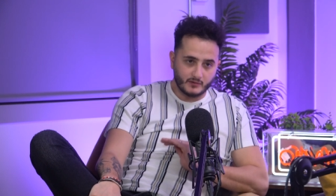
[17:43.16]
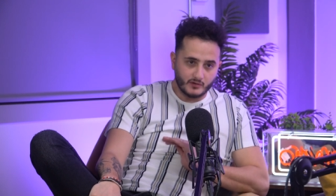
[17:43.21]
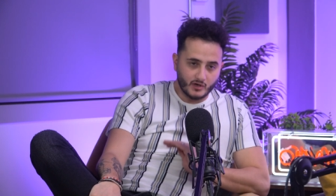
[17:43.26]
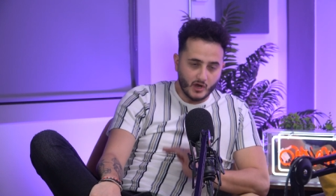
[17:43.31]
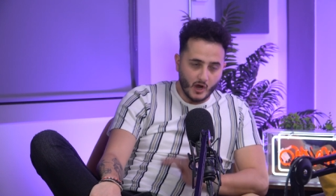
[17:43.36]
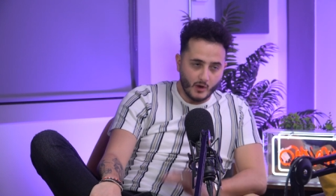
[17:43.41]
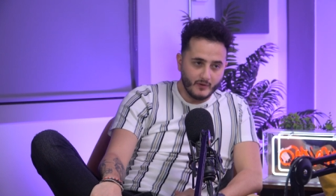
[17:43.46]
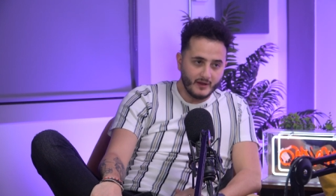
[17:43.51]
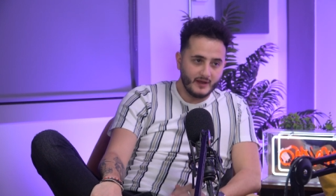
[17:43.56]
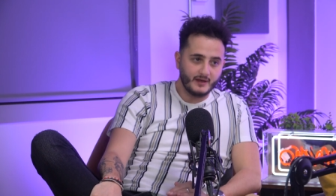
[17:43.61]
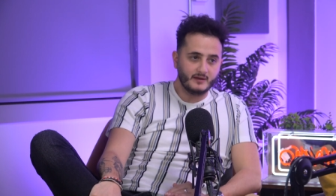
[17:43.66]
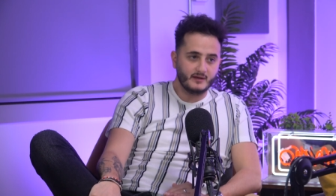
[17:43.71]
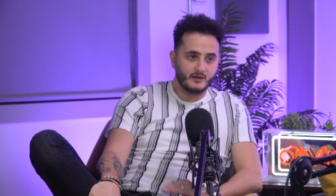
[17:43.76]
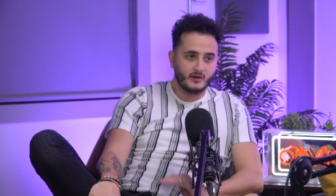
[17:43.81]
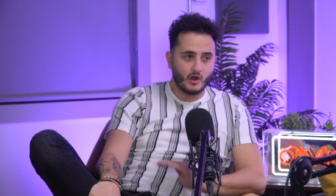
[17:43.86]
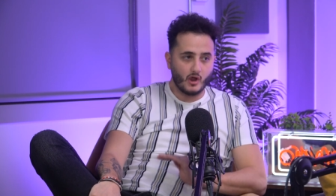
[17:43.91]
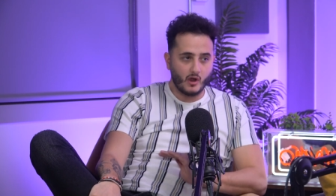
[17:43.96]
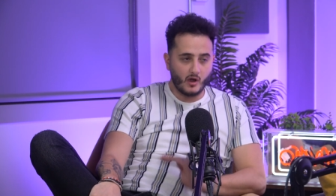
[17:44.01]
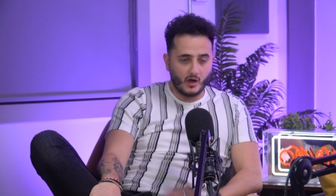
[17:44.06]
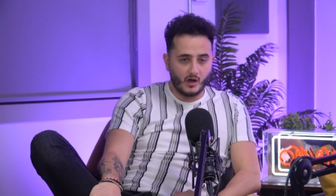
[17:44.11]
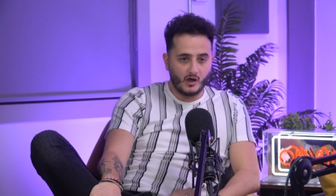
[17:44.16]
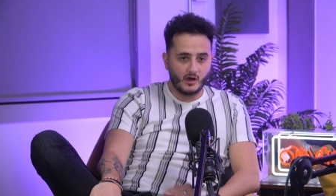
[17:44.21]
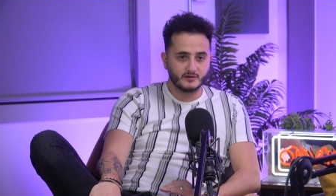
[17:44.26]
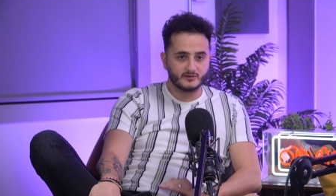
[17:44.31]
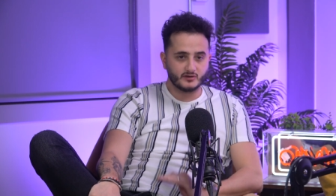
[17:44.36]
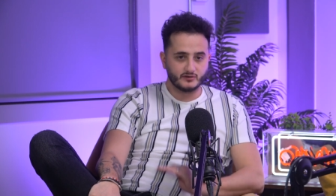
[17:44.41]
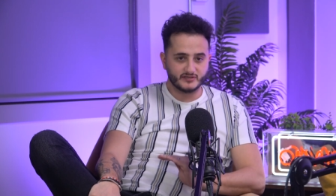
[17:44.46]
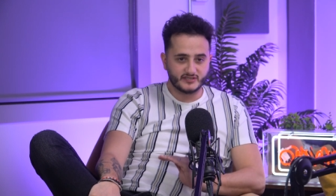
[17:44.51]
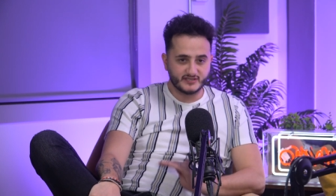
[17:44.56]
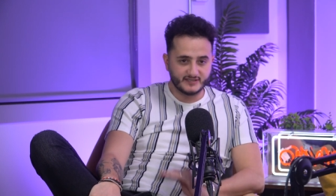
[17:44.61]
you go in, you go
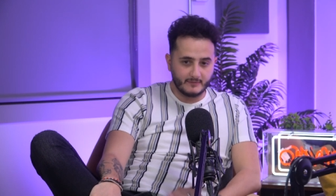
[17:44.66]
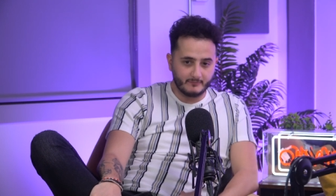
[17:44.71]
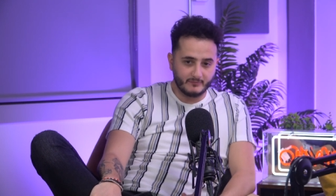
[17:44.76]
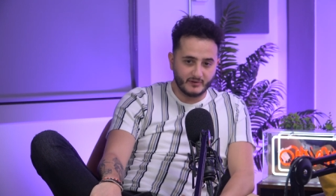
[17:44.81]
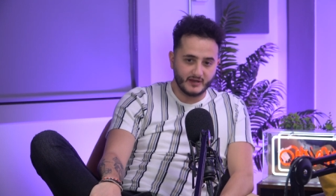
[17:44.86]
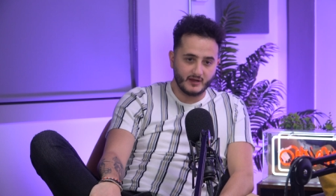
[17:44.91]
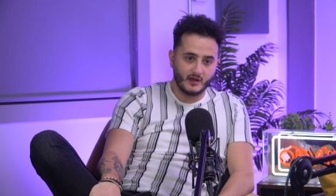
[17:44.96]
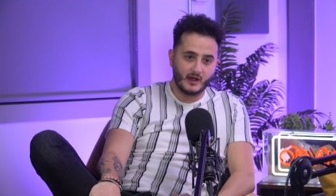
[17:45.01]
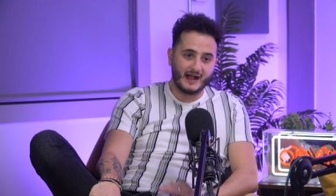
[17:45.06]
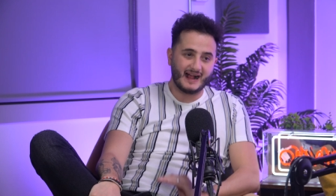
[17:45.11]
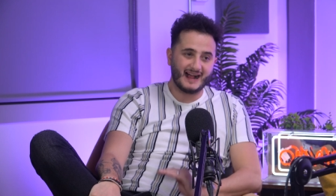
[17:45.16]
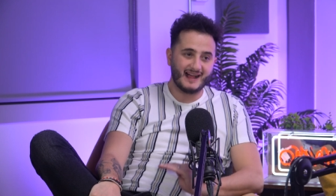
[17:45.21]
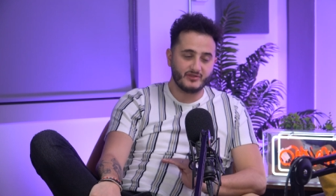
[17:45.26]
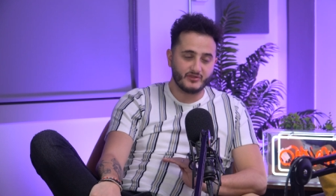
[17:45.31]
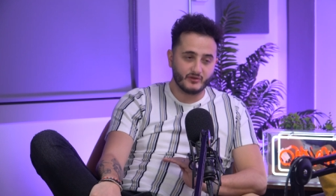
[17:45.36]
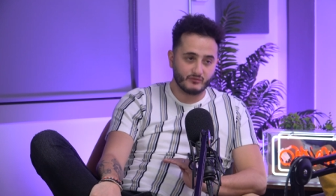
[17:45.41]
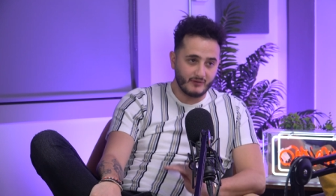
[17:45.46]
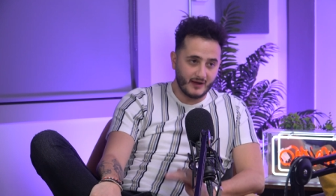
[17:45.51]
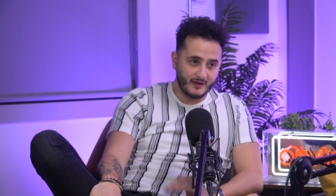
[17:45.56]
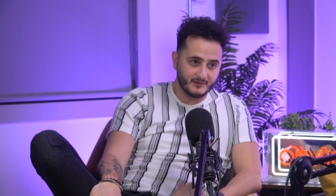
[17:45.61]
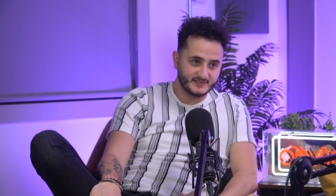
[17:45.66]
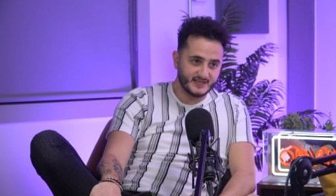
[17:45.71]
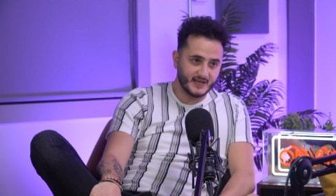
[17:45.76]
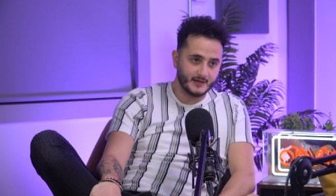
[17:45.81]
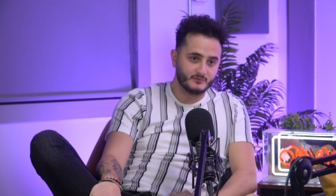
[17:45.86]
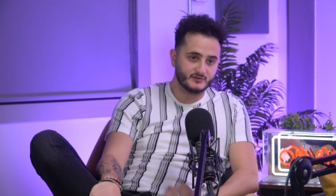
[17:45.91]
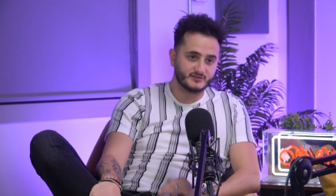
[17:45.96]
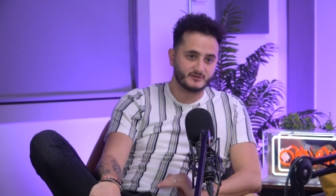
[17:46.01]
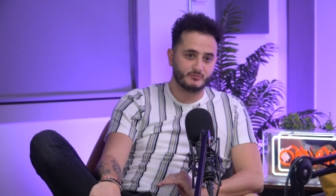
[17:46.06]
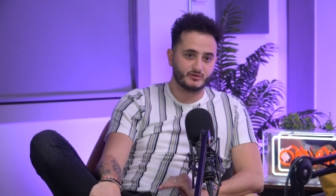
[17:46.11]
hard on somebody at the round
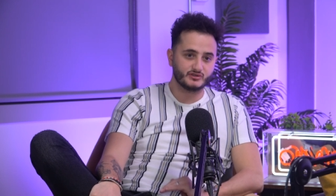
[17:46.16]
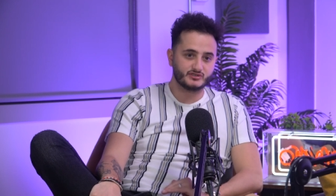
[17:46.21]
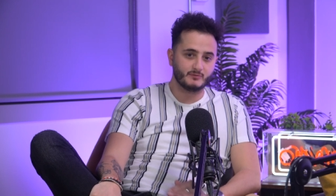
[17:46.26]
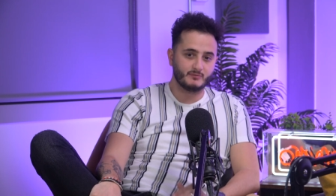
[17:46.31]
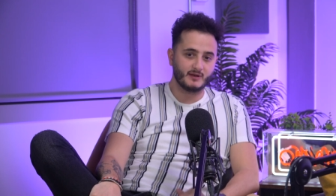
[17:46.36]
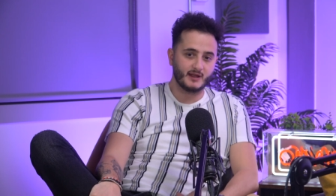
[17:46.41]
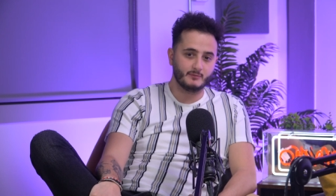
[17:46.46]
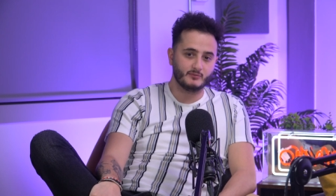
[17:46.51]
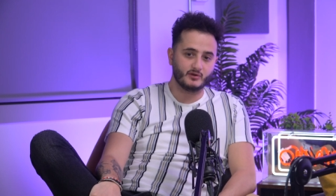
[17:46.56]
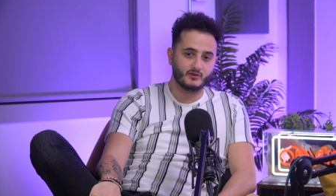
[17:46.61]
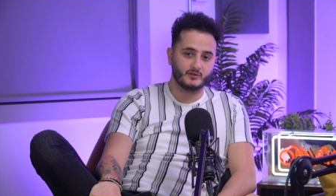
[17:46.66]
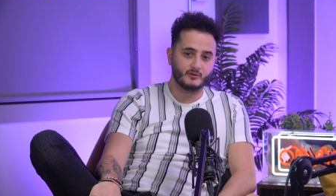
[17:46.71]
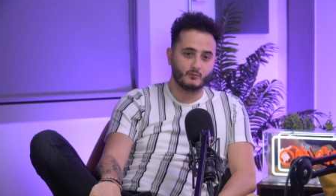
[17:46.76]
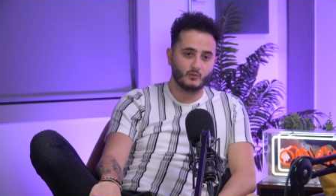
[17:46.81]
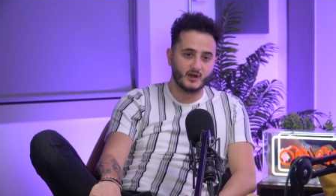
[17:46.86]
table to push the blame on.